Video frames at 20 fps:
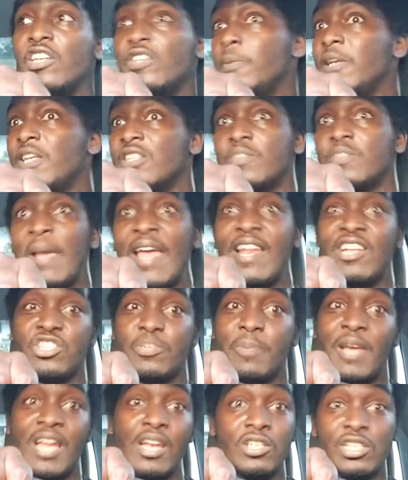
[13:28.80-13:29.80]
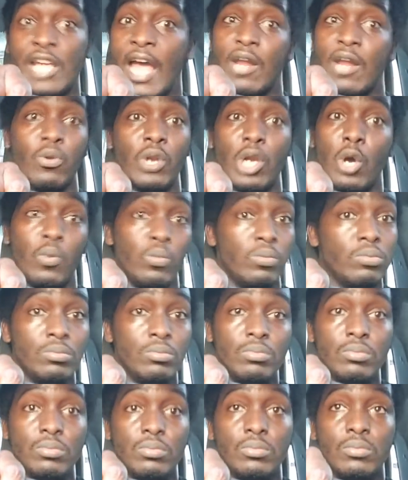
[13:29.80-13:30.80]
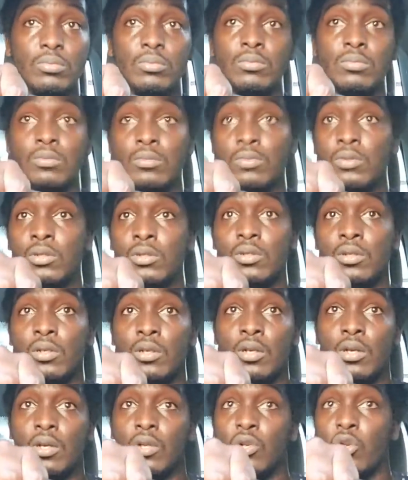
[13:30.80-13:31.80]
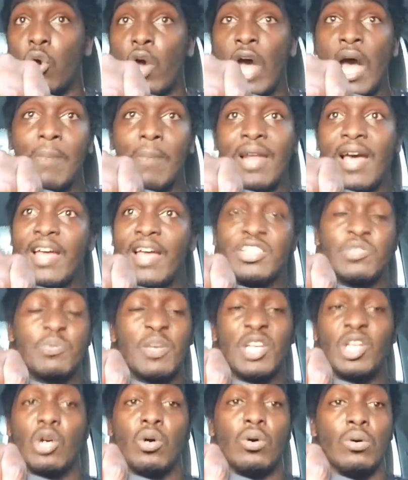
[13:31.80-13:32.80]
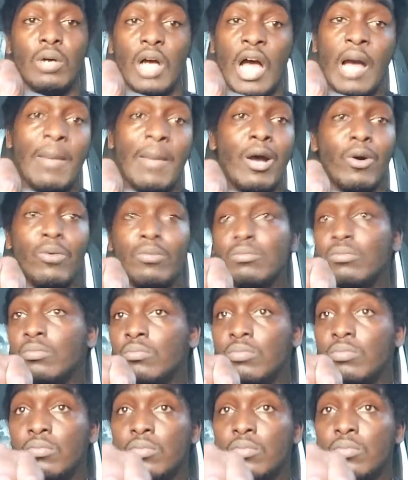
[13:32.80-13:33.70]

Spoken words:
Oh, he's speaking Spanish. I don't know. No habla español. I'm out.